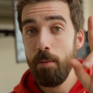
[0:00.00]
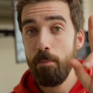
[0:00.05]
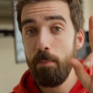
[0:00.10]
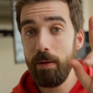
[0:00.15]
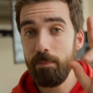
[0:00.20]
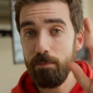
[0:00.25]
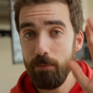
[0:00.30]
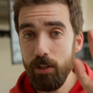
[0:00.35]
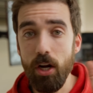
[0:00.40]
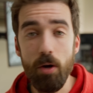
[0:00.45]

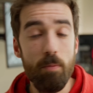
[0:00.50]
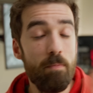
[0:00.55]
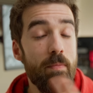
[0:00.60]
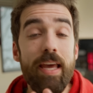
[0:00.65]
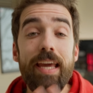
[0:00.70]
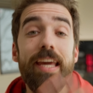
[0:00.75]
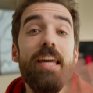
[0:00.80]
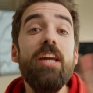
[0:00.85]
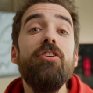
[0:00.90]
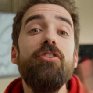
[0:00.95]
But you know,
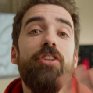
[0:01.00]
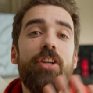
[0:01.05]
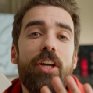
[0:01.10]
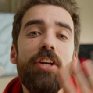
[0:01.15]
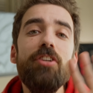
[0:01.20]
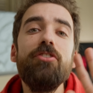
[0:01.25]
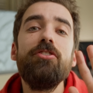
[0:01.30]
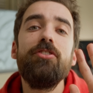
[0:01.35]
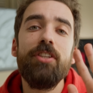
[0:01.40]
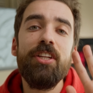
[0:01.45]
here's,
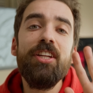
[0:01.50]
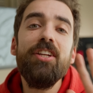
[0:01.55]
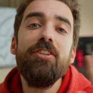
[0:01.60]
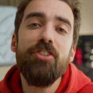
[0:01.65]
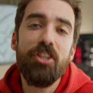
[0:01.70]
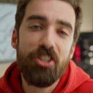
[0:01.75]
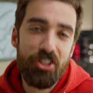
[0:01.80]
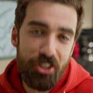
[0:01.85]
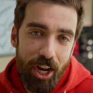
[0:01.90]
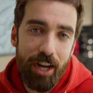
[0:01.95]
here's,
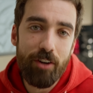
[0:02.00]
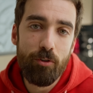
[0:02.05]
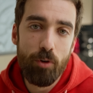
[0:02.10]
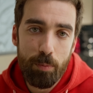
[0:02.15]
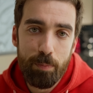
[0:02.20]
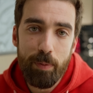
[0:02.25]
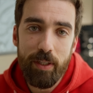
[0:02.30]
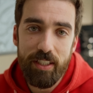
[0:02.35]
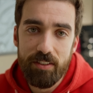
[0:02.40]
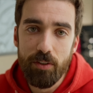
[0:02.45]
here's a
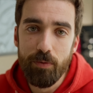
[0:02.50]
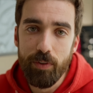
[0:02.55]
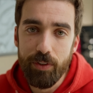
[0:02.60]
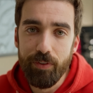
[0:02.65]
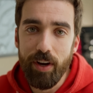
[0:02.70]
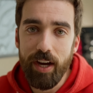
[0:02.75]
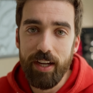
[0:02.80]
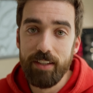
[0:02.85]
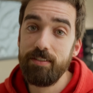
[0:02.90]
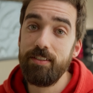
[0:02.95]
general piece of
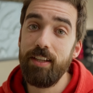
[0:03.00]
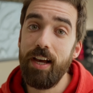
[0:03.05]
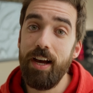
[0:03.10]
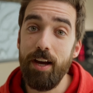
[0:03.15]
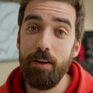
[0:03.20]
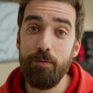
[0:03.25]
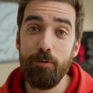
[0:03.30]
advice uh,